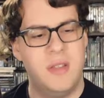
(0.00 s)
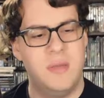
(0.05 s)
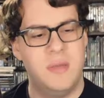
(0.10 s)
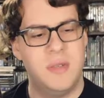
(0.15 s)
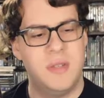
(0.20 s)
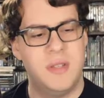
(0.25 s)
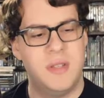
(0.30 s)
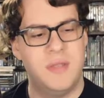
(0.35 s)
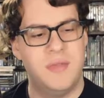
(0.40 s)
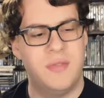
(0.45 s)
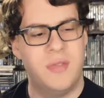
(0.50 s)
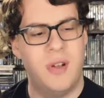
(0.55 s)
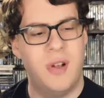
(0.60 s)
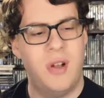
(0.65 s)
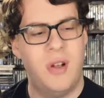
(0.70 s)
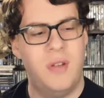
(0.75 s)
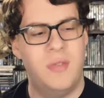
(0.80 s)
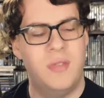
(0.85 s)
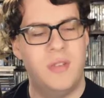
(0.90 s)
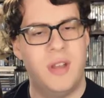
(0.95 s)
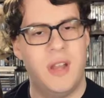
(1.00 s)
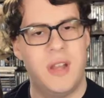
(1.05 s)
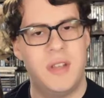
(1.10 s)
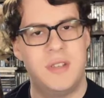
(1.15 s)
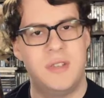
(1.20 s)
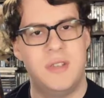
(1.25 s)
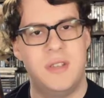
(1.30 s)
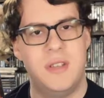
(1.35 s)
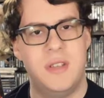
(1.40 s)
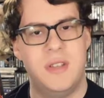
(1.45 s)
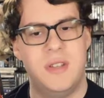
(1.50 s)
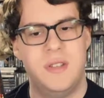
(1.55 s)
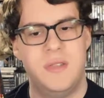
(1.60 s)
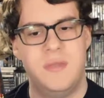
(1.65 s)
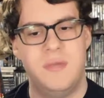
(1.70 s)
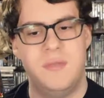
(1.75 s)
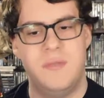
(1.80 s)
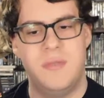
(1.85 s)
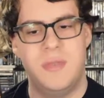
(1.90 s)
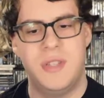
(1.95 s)
was involved in actually
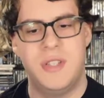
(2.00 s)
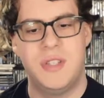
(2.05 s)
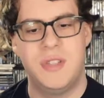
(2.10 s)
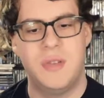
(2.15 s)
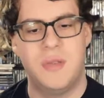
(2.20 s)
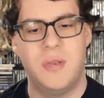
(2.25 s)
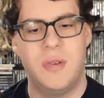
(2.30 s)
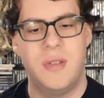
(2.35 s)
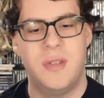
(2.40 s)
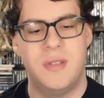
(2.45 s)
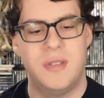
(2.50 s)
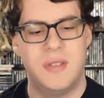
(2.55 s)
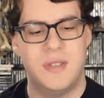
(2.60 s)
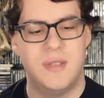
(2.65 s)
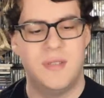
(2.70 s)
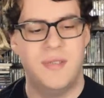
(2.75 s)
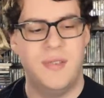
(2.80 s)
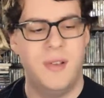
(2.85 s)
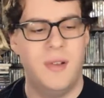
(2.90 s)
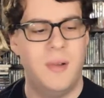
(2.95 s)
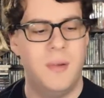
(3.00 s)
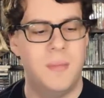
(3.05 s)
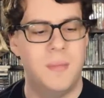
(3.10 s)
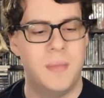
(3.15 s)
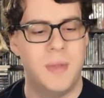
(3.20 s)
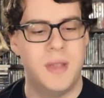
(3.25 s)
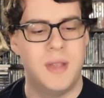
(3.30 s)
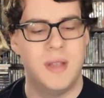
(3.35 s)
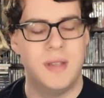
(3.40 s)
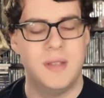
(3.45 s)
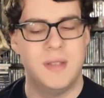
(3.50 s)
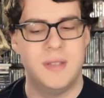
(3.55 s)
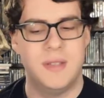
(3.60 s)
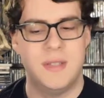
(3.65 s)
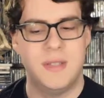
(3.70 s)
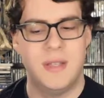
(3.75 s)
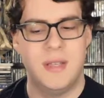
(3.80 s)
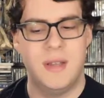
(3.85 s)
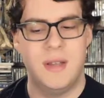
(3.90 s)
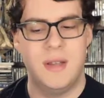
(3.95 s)
restoring this film,
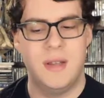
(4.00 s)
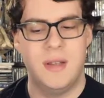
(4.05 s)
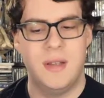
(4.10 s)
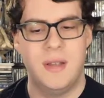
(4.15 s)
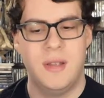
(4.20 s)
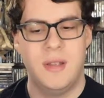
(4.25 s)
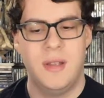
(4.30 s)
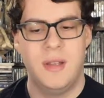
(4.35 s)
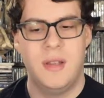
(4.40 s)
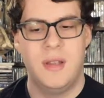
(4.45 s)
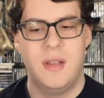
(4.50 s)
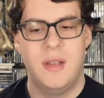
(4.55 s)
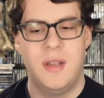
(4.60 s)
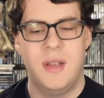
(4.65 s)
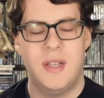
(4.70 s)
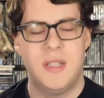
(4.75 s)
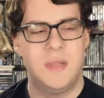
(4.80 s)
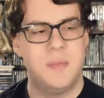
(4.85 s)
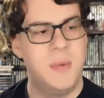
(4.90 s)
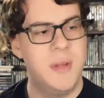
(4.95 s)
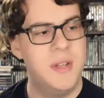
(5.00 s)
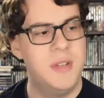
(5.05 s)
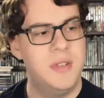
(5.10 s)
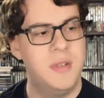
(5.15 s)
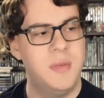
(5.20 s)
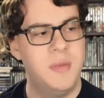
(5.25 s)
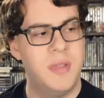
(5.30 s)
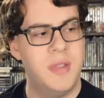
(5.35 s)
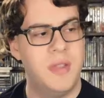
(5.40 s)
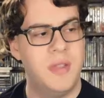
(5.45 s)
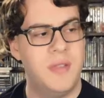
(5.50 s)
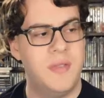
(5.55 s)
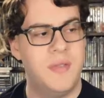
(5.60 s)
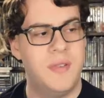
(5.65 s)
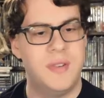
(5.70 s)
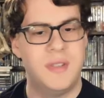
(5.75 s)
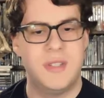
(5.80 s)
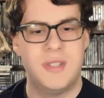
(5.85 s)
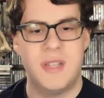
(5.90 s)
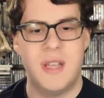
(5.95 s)
because especially within the
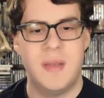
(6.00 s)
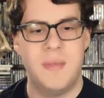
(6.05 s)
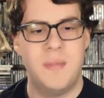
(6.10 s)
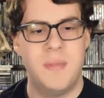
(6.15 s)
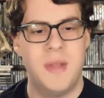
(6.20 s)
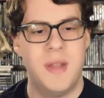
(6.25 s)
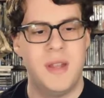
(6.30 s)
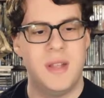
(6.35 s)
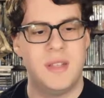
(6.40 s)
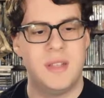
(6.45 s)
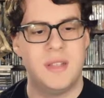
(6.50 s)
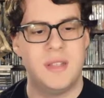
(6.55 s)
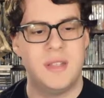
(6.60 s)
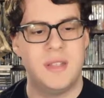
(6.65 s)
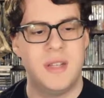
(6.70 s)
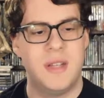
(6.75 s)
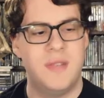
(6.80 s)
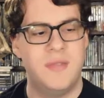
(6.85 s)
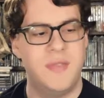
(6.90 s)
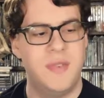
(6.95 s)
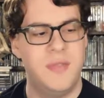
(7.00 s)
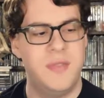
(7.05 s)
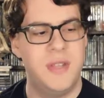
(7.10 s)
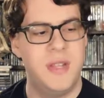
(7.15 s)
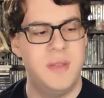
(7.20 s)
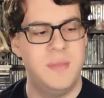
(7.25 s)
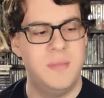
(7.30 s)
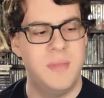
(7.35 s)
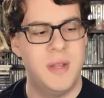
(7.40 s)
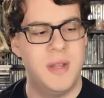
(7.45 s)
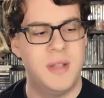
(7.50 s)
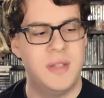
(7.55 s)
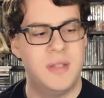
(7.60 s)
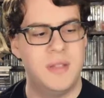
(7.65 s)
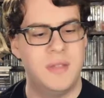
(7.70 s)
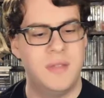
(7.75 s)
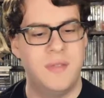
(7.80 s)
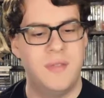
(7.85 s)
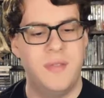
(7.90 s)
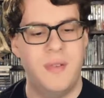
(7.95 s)
first 10 15 minutes of
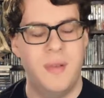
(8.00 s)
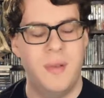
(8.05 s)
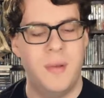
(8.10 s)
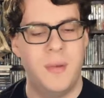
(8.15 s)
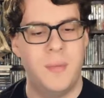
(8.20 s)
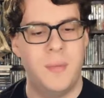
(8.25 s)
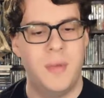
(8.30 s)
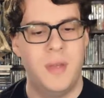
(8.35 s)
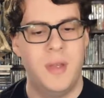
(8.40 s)
the film,